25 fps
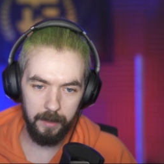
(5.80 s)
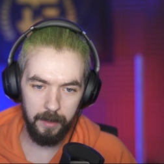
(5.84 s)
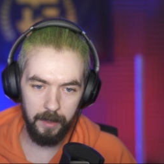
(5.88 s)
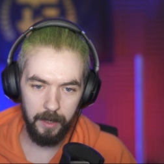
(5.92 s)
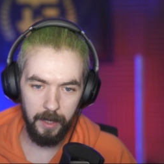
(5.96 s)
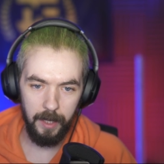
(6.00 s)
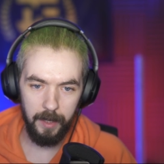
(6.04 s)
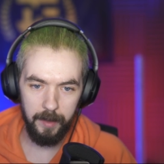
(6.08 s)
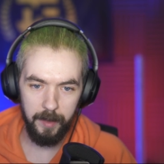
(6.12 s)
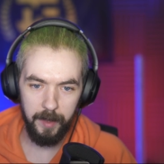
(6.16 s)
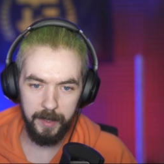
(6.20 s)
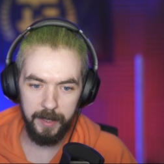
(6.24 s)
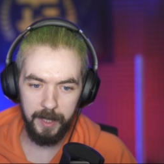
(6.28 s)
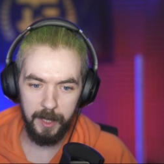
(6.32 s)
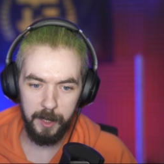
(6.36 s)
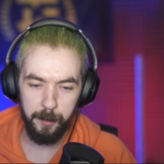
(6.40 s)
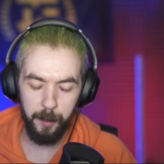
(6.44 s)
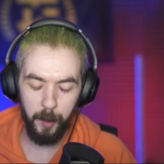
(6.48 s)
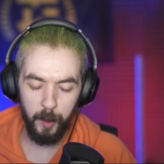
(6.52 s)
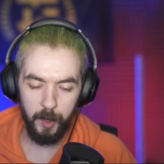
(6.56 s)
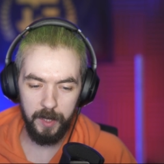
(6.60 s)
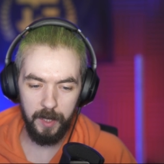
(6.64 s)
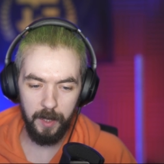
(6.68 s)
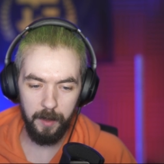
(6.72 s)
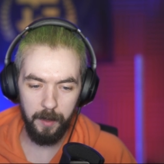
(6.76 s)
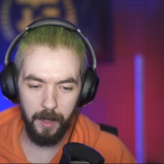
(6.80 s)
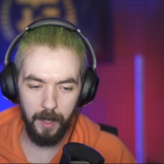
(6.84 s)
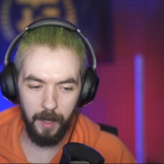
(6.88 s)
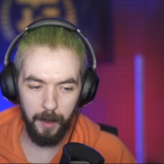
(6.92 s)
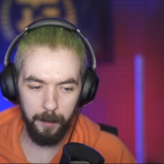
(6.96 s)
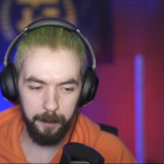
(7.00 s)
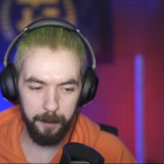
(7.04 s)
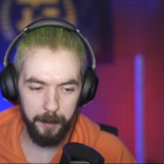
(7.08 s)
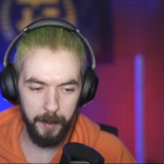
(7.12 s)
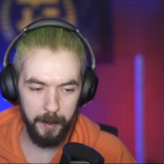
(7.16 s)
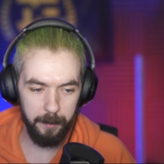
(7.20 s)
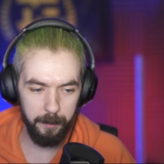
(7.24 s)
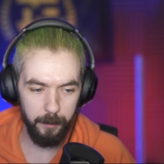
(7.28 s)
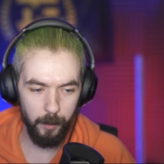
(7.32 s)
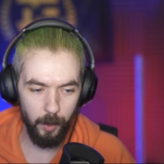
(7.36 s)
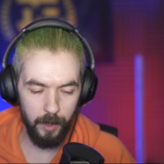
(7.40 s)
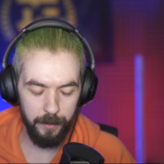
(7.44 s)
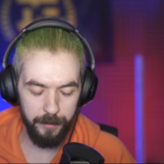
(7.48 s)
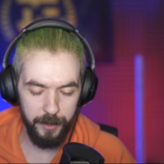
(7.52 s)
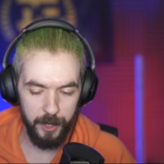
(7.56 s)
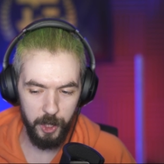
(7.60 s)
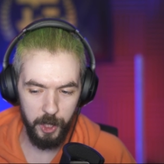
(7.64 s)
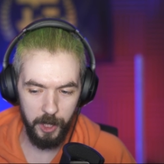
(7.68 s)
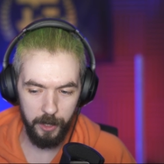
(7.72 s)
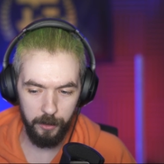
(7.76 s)
I think that's putting a bit more
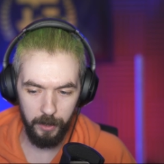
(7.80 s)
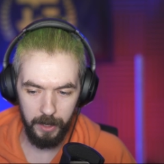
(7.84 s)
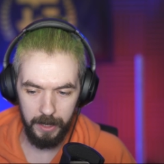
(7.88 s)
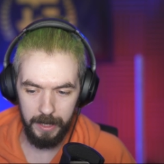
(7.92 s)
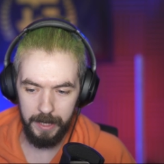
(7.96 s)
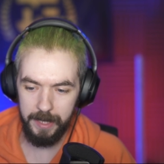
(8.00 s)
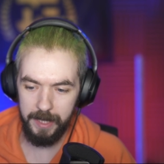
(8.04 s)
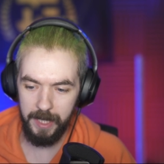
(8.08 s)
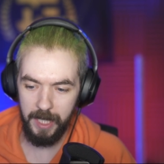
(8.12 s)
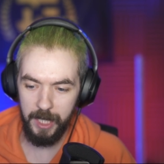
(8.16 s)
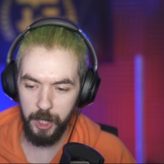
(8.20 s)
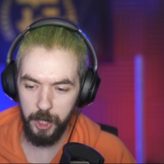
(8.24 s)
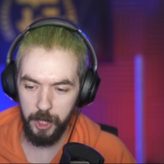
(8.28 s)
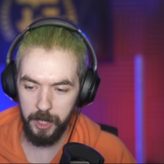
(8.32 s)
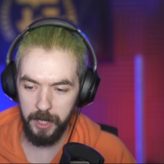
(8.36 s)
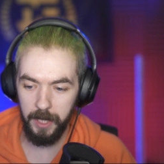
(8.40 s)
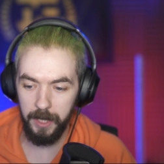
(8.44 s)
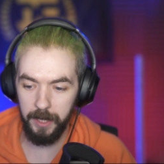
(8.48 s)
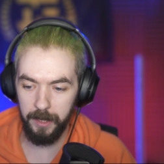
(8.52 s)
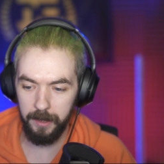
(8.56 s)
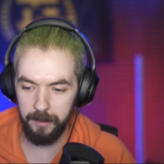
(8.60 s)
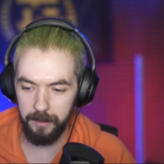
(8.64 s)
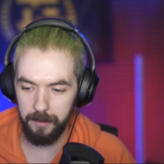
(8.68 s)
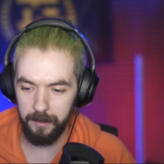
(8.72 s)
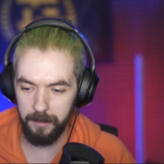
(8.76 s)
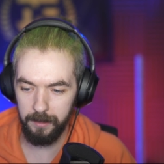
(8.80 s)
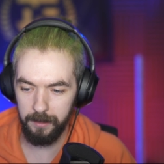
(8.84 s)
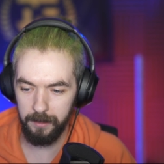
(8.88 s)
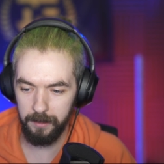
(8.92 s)
of a generalization on it.